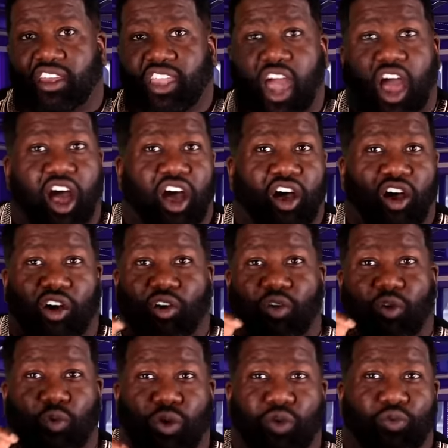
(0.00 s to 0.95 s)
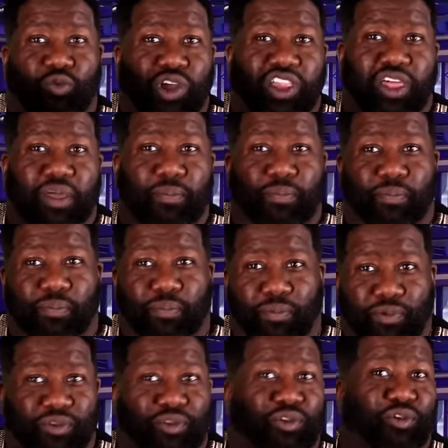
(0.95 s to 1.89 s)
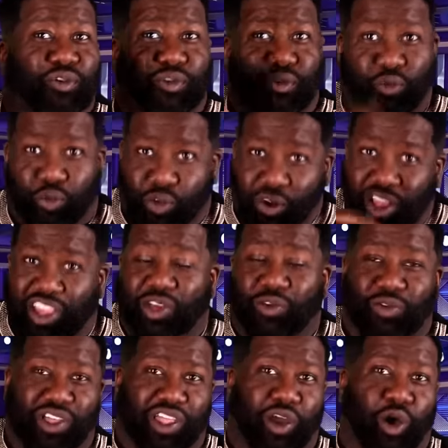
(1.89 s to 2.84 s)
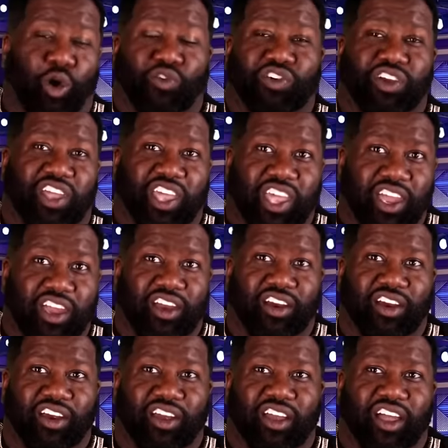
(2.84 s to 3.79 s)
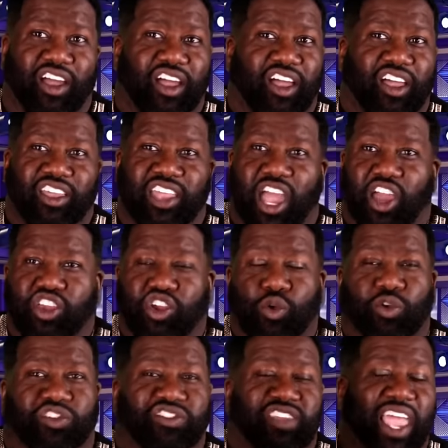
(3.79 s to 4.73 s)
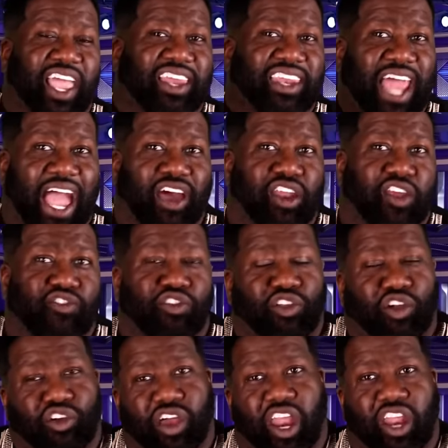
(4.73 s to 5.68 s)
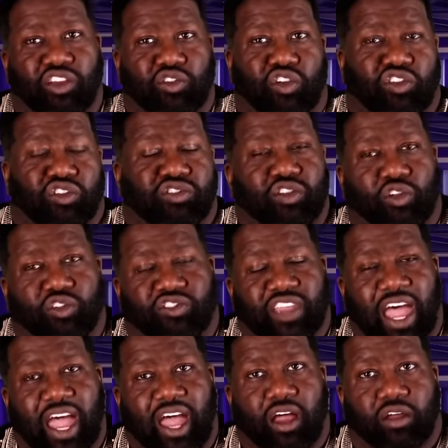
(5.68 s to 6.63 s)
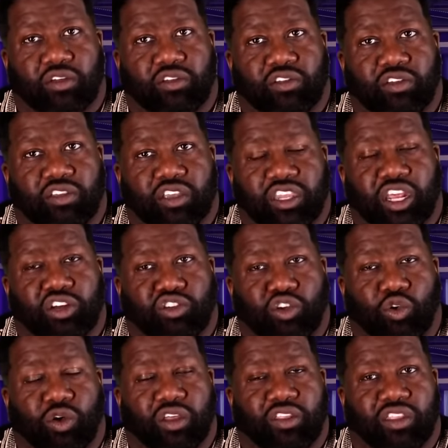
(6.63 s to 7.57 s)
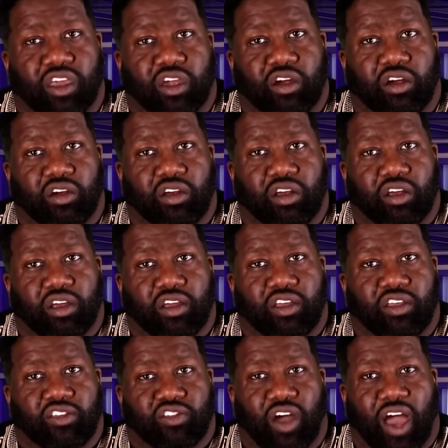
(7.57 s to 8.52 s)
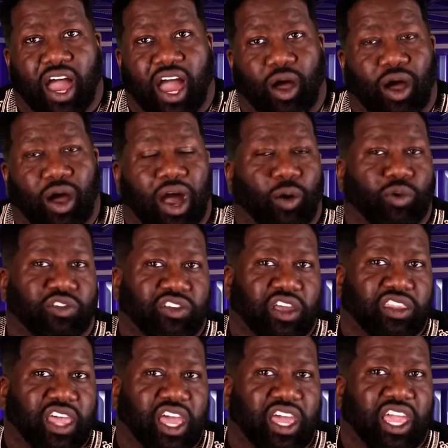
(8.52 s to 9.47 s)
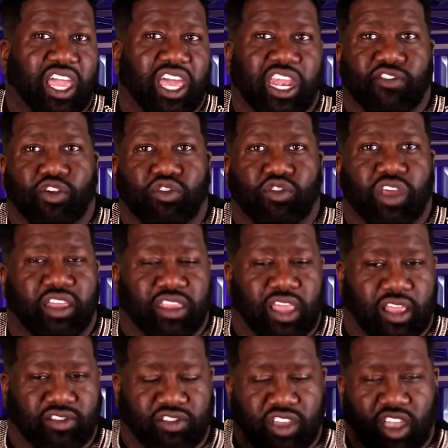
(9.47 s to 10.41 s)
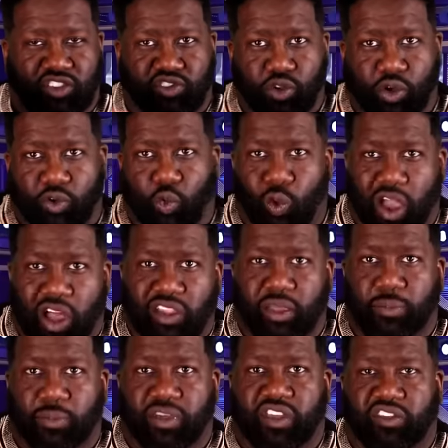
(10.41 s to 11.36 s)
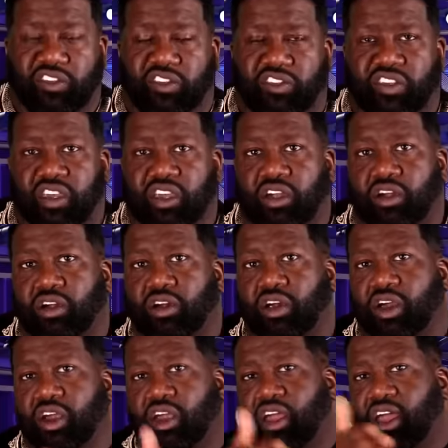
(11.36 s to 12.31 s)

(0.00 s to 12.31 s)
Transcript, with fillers: y'all would really, really, really over here. Yeah, you would stand out if you learn how to do those those styles that they're doing there. So I, I would say that any of you that, that that's doing well in business here,